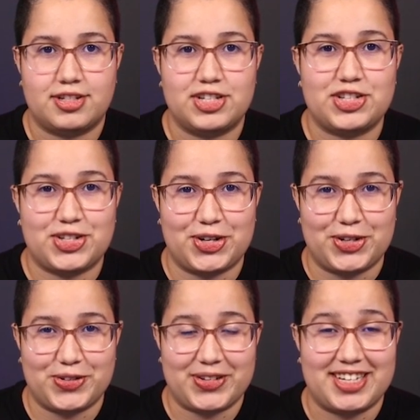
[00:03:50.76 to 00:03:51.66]

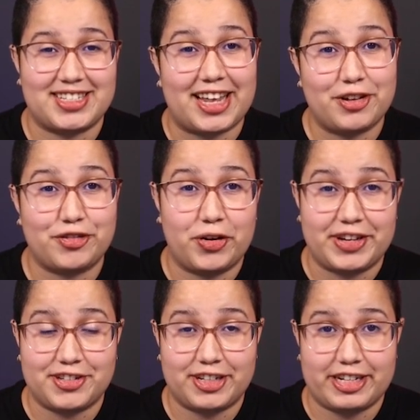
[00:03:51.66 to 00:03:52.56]
So instead of going
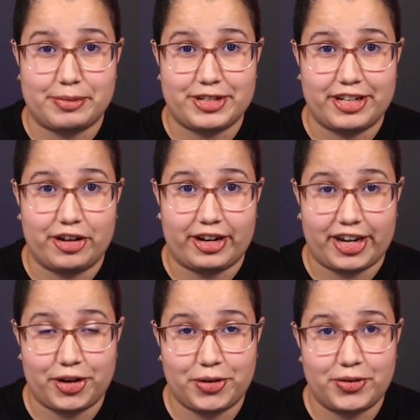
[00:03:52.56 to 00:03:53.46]
to
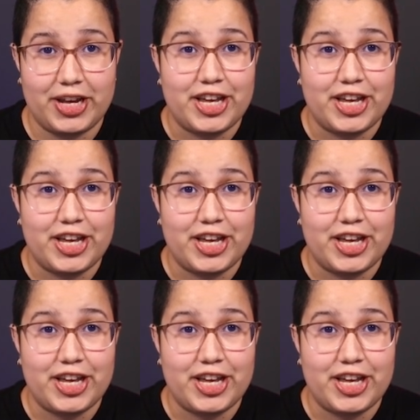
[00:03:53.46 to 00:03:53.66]
jwt.io,